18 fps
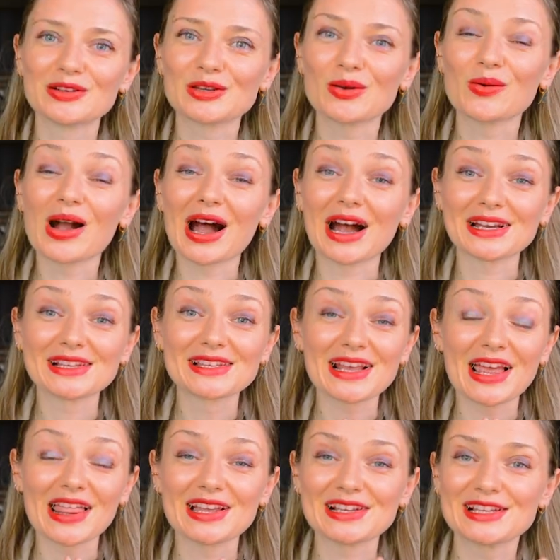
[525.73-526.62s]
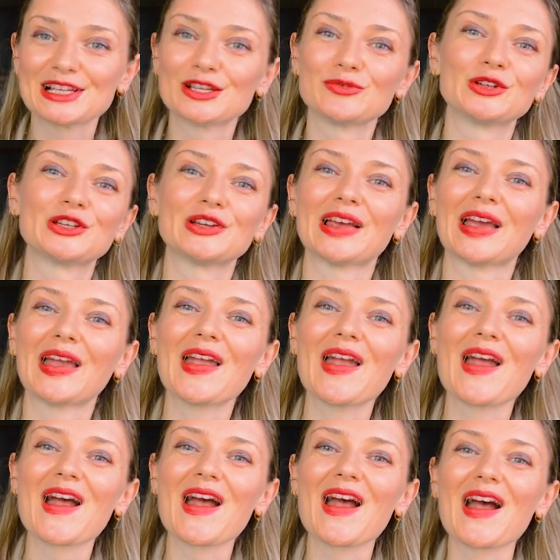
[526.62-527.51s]
So guys, that's it for
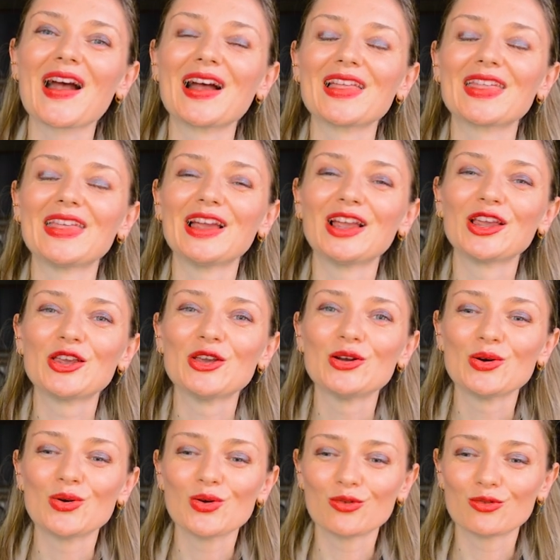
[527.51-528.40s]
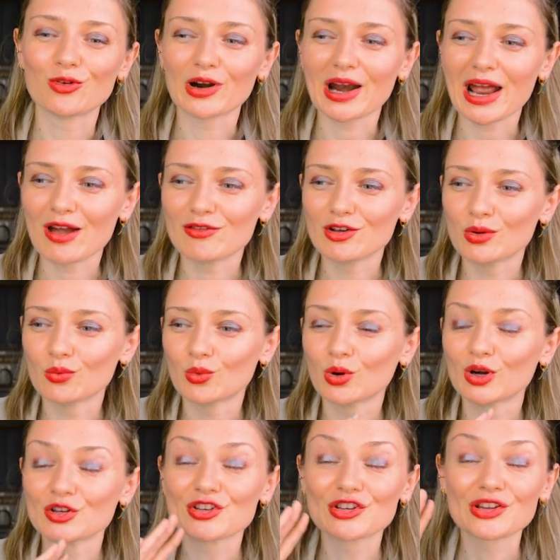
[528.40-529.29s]
today. Thank you for having
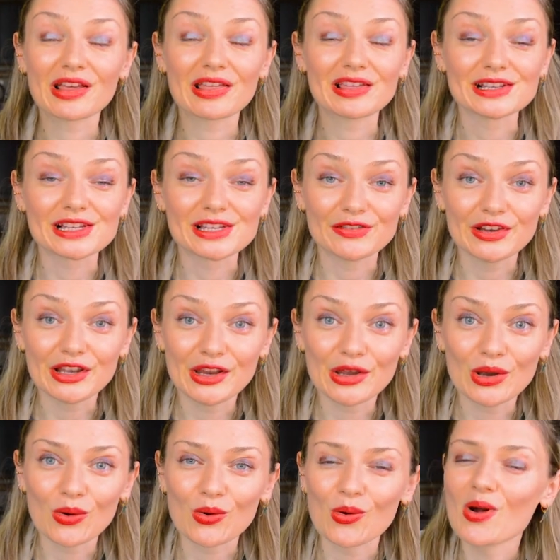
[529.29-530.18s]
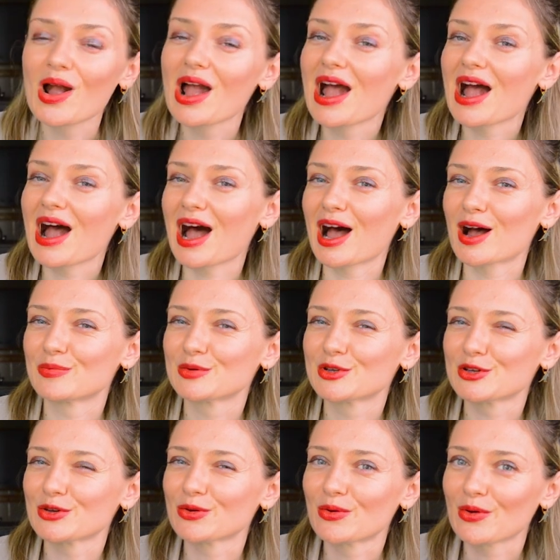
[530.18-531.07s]
watched this video
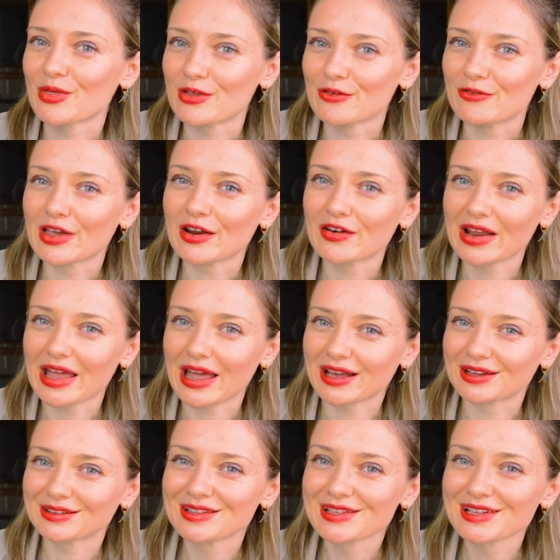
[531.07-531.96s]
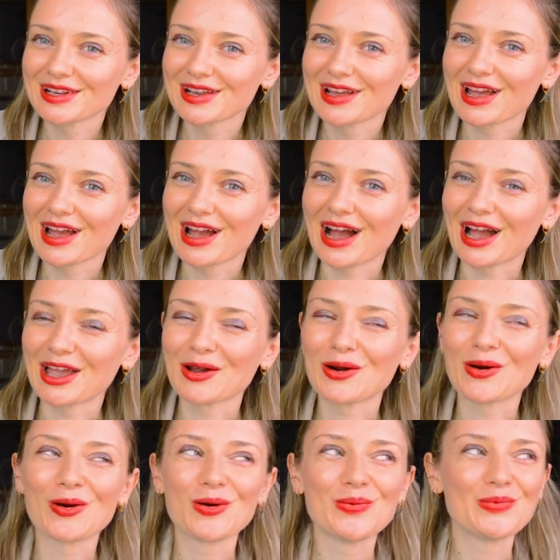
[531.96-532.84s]
up to the very end. I
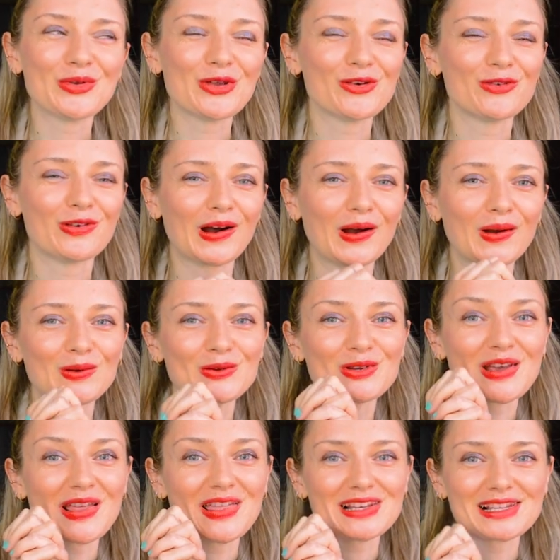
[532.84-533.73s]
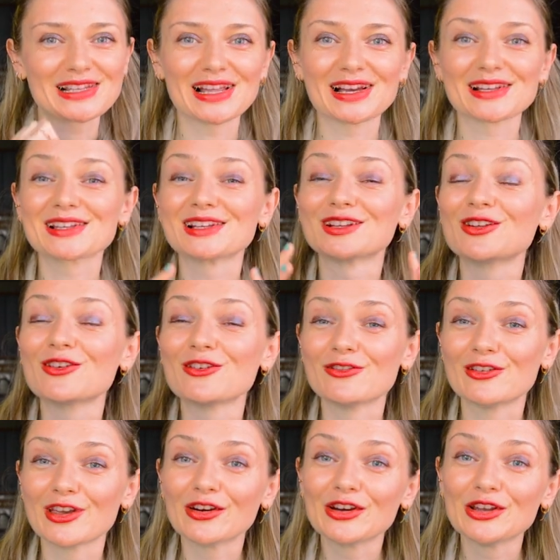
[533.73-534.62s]
hope you found this lesson
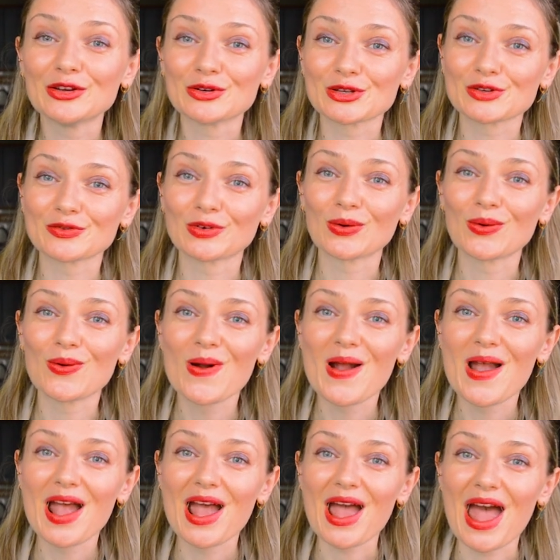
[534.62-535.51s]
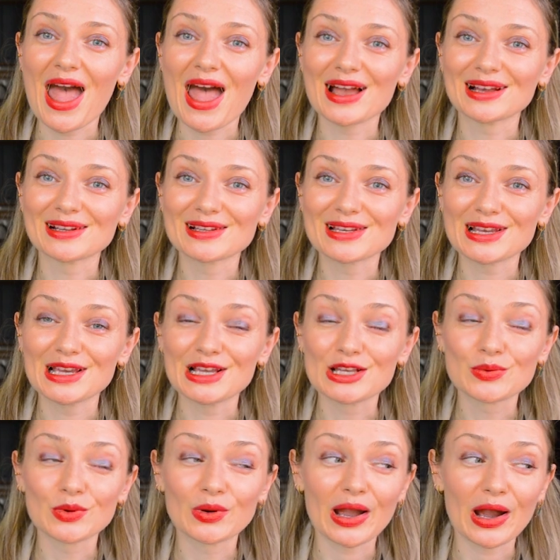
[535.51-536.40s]
very useful and
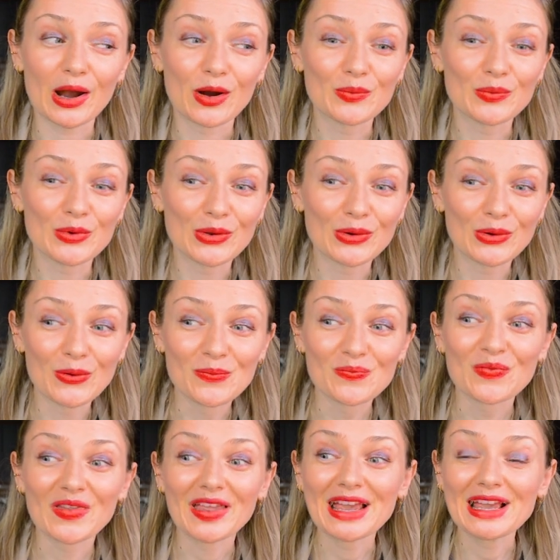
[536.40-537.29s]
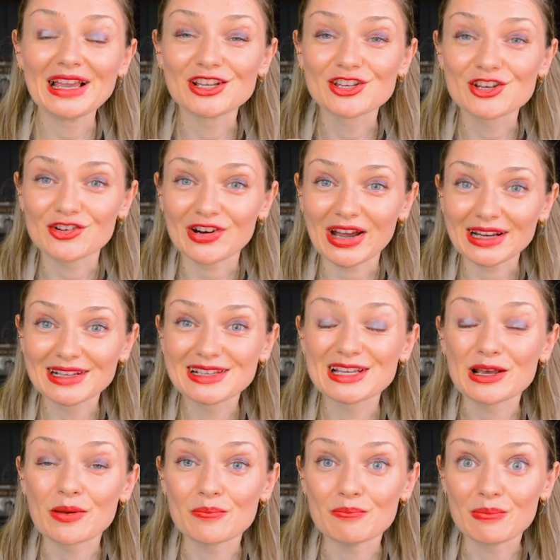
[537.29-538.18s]
it will help you
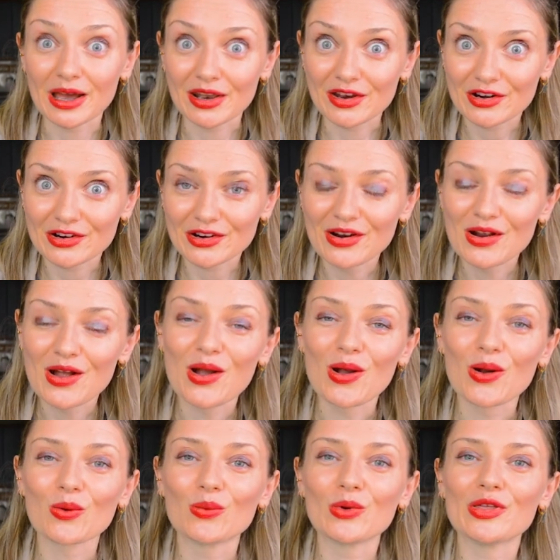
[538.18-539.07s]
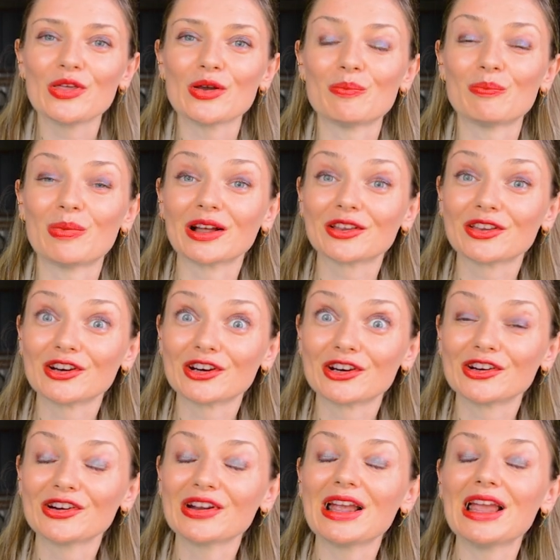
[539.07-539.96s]
interact better with your
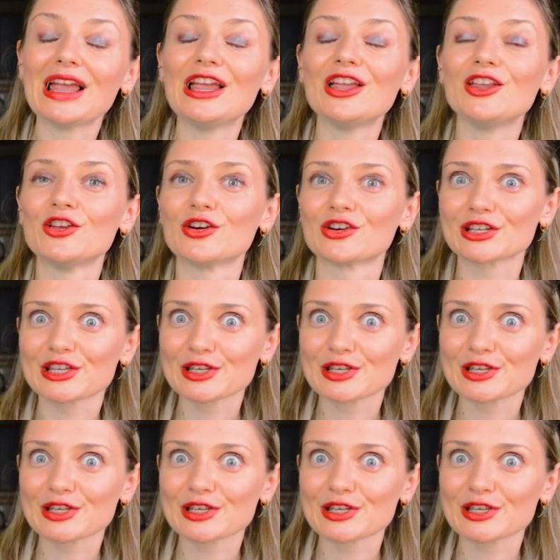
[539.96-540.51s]
partner in your